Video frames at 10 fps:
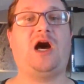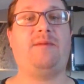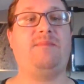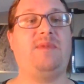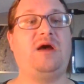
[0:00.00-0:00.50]

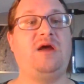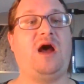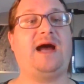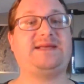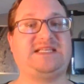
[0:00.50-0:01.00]
Um,
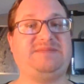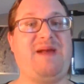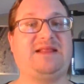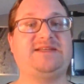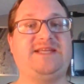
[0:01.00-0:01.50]
I
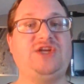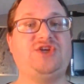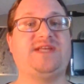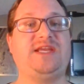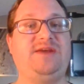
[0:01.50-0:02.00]
suspect that
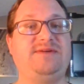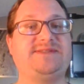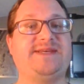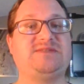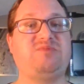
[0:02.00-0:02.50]
teachers that use
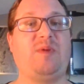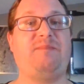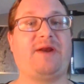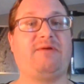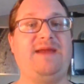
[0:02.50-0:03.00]
this will be
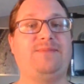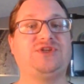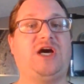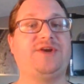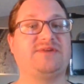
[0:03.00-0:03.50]
better able
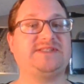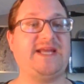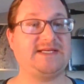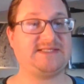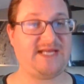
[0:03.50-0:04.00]
to
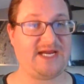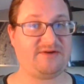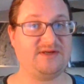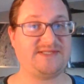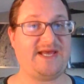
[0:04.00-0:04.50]
understand
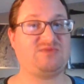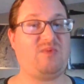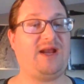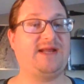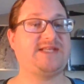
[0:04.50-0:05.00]
standards as
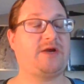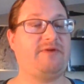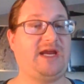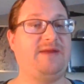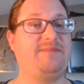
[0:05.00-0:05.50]
well as the
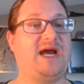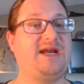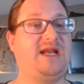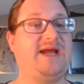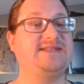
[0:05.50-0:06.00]
curriculum
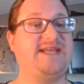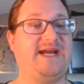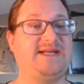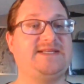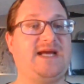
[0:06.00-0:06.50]
guidelines
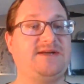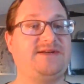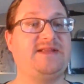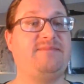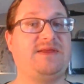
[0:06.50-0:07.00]
handed down
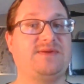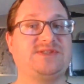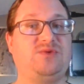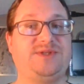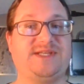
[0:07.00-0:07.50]
to them by their
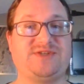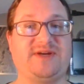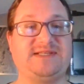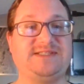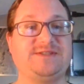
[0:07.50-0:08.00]
school
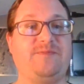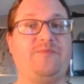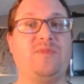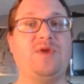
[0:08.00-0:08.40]
districts.